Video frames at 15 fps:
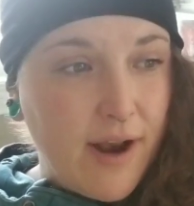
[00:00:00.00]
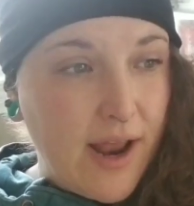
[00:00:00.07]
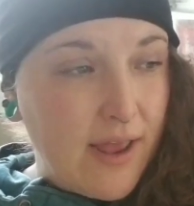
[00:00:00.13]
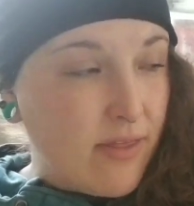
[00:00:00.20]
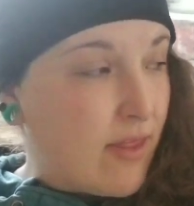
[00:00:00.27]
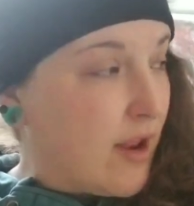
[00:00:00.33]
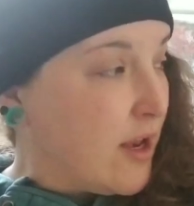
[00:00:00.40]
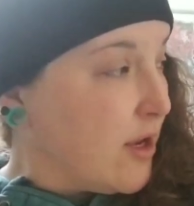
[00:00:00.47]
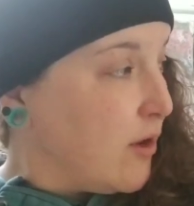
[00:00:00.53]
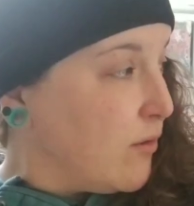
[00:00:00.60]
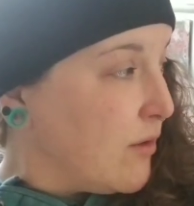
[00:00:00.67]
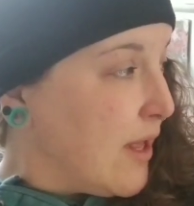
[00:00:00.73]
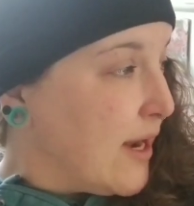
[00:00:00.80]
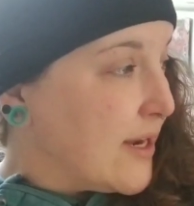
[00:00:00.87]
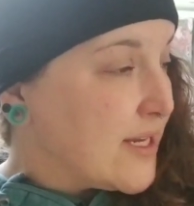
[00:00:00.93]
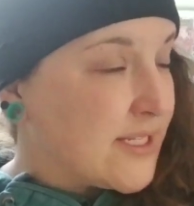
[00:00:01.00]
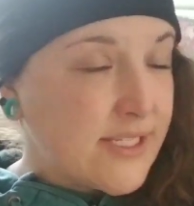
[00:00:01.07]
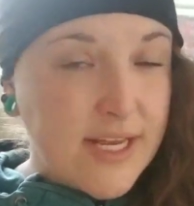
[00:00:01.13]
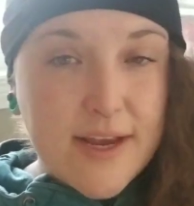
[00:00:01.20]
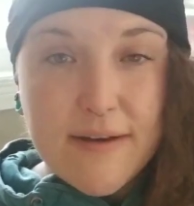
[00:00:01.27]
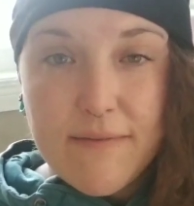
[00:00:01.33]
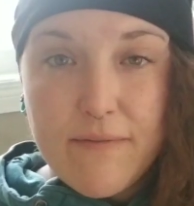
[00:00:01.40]
and then you let it
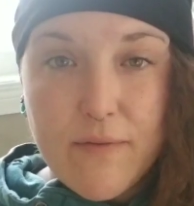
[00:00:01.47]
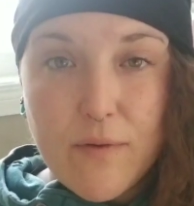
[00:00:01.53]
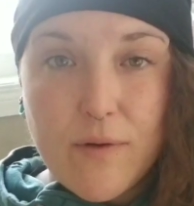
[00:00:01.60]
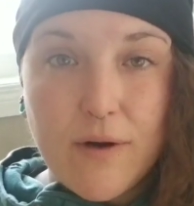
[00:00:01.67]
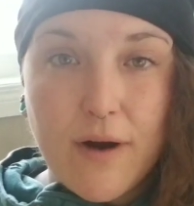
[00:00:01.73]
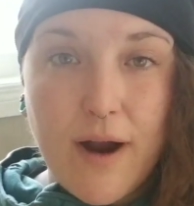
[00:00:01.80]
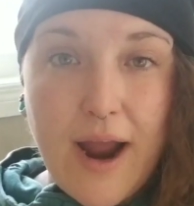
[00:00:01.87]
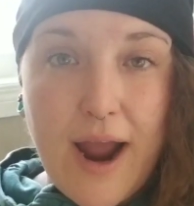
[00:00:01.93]
sit for